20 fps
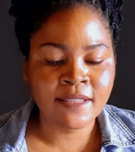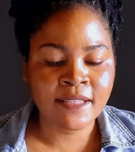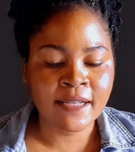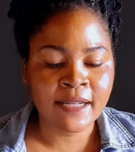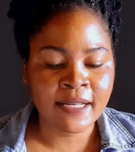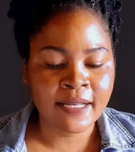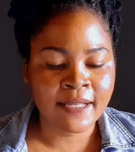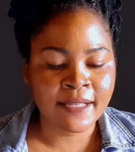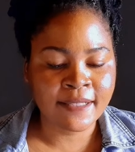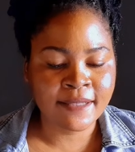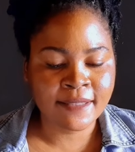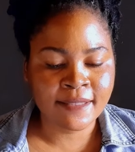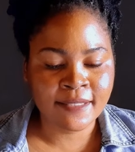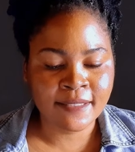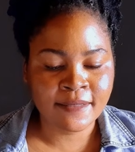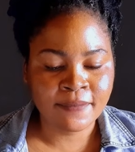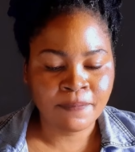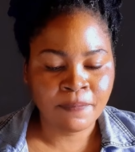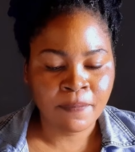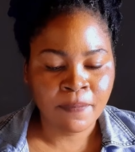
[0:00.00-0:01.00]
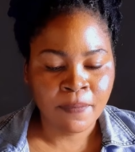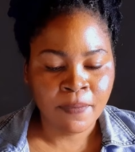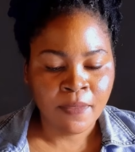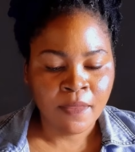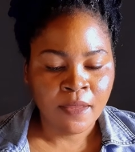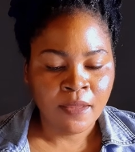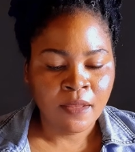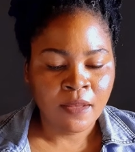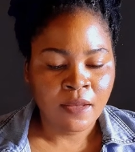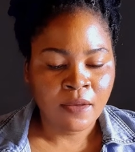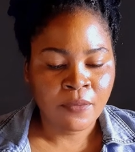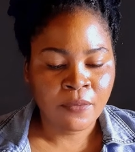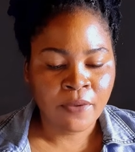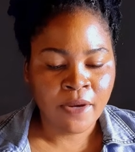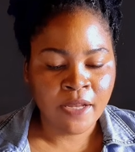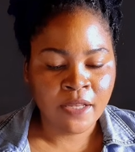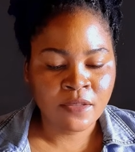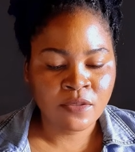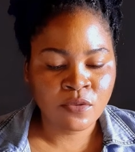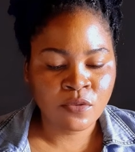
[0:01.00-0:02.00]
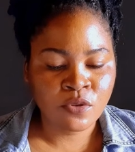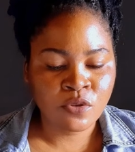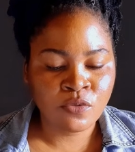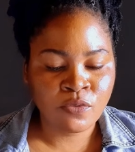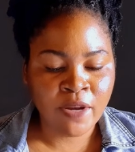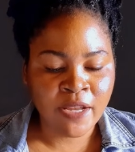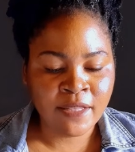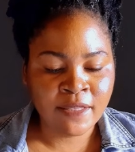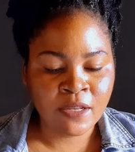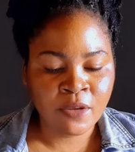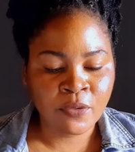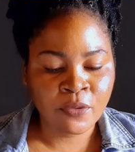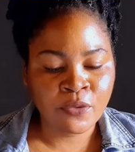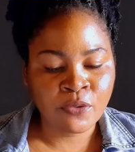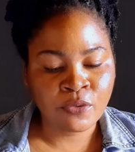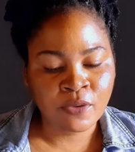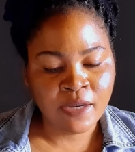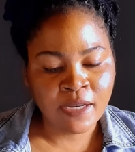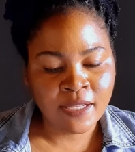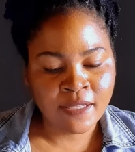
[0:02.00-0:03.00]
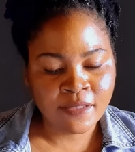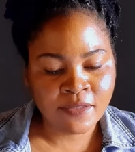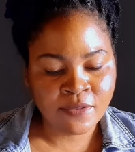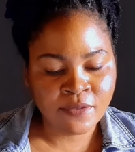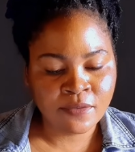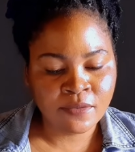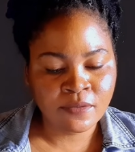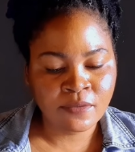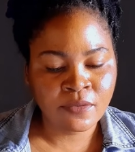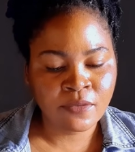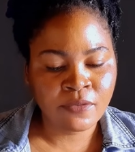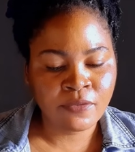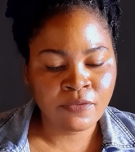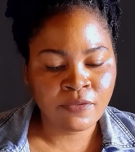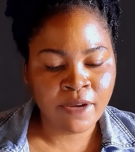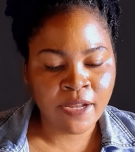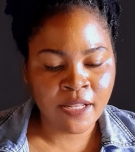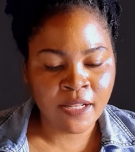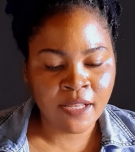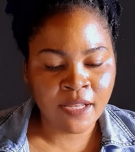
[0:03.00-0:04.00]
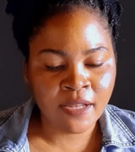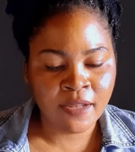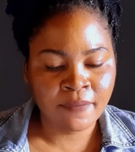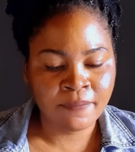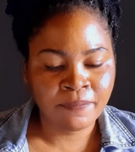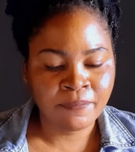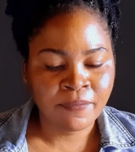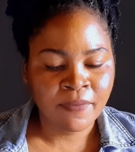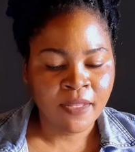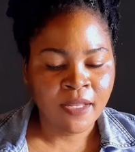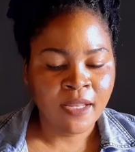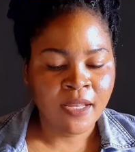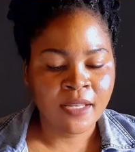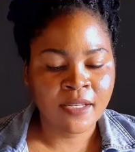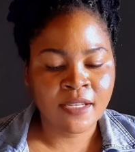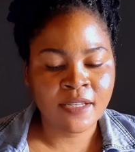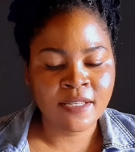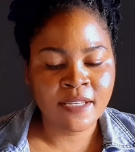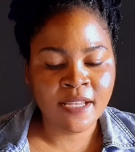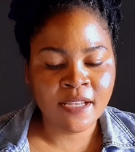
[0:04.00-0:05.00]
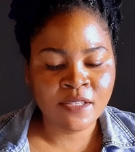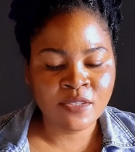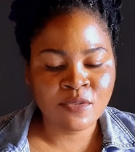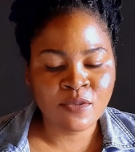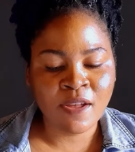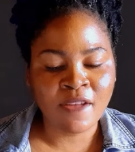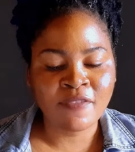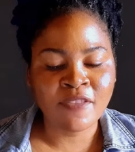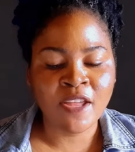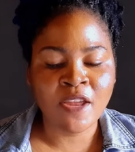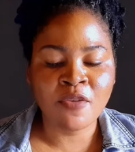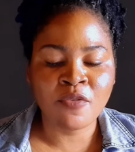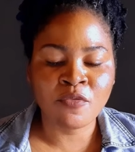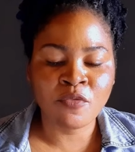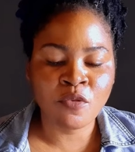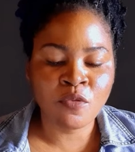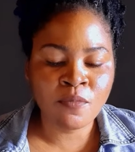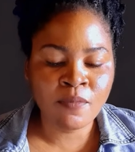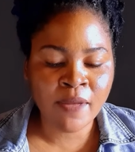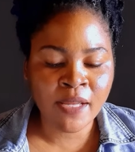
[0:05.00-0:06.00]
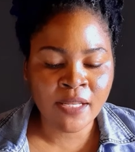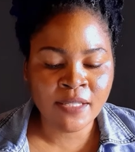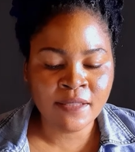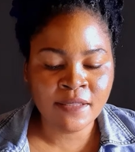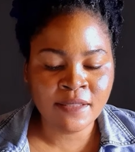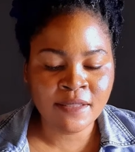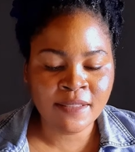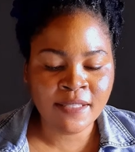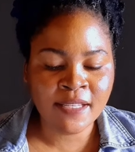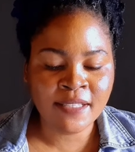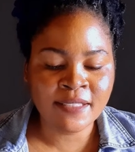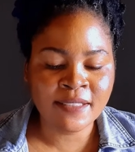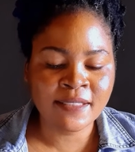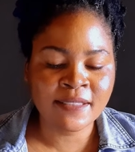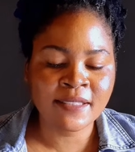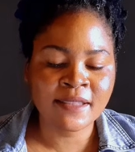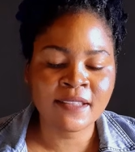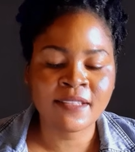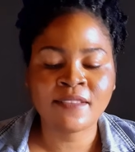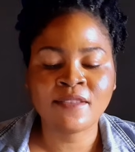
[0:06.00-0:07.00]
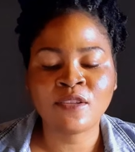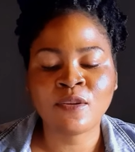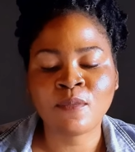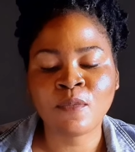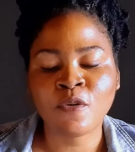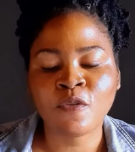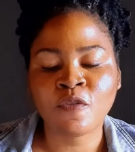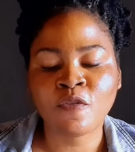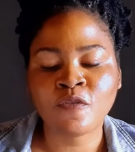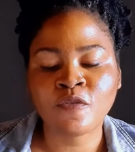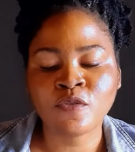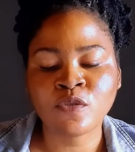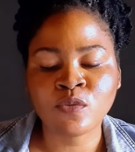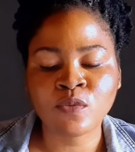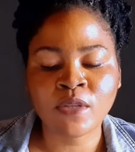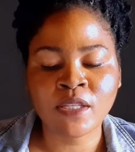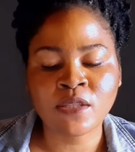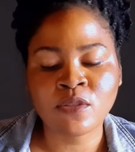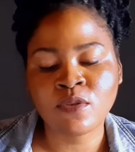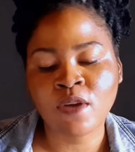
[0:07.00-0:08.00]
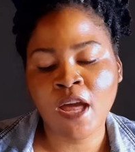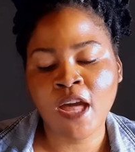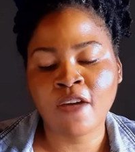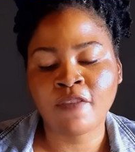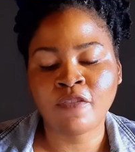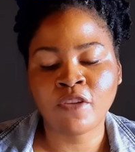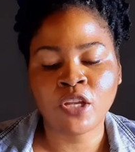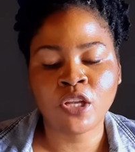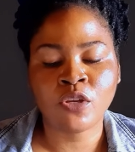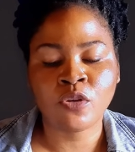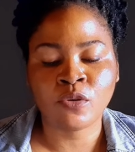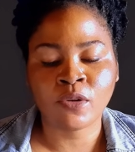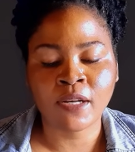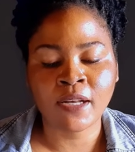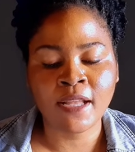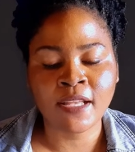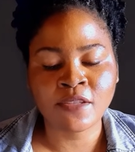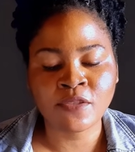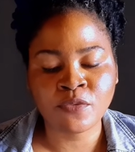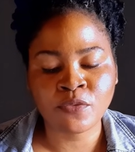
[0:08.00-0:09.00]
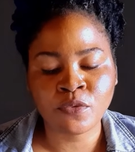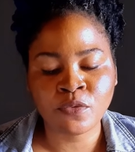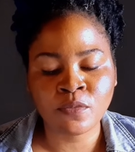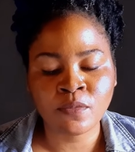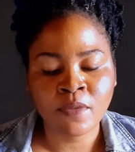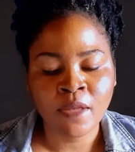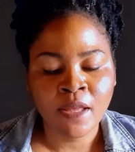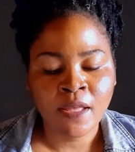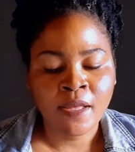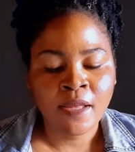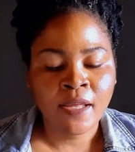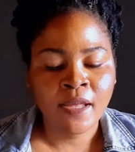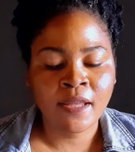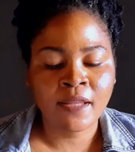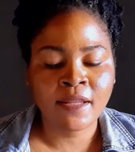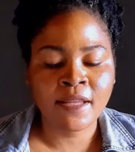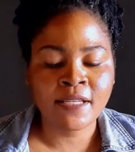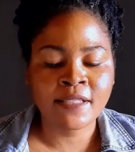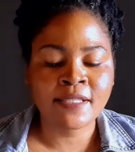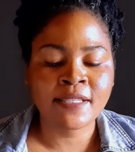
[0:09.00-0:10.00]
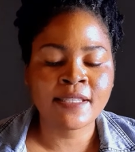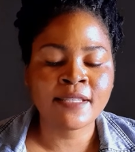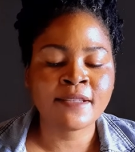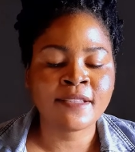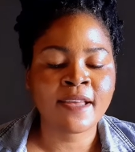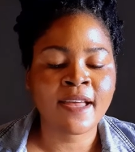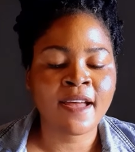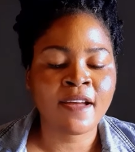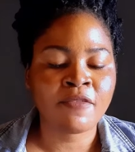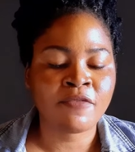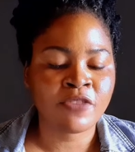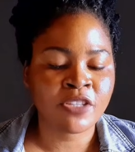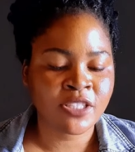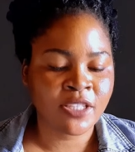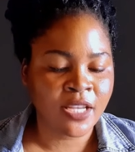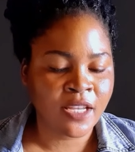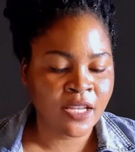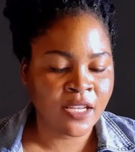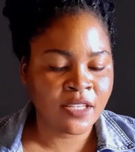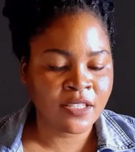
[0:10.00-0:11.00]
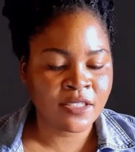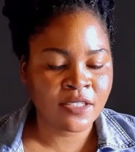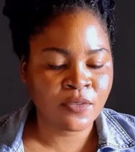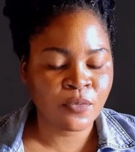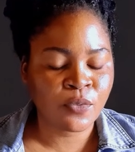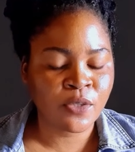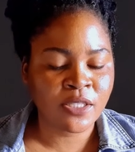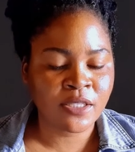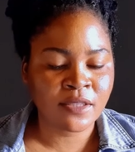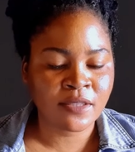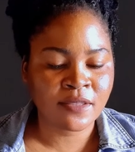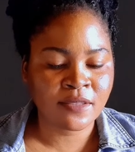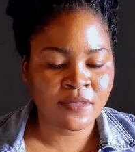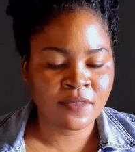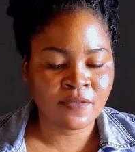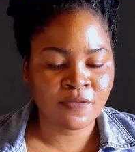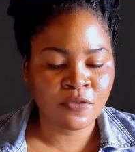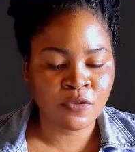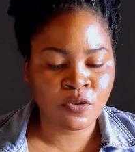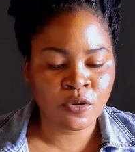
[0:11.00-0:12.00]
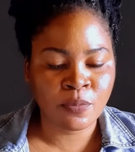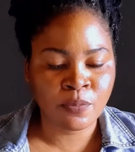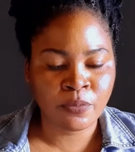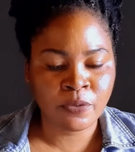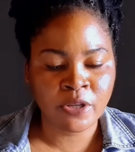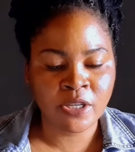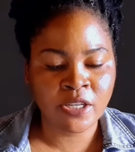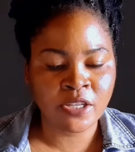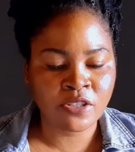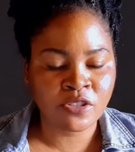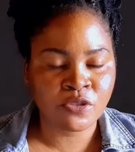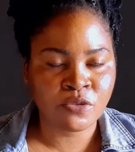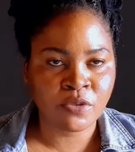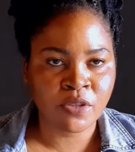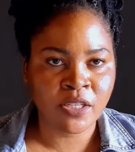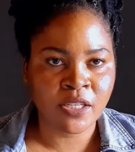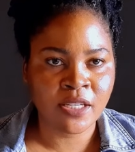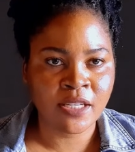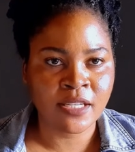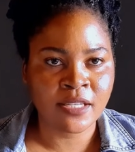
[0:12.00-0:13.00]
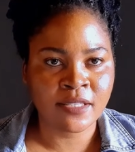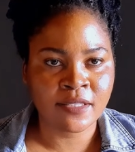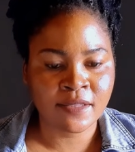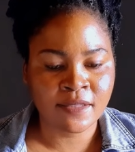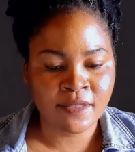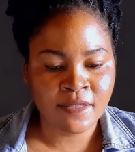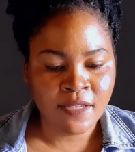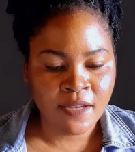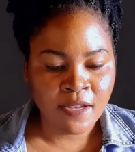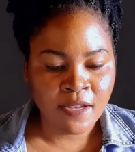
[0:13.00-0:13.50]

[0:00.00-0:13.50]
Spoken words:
a class, right? So you write down your class right here. And then next you have the enrollment, that is the number of students you have in your classroom. And next is the average age, which is for pre-nursery is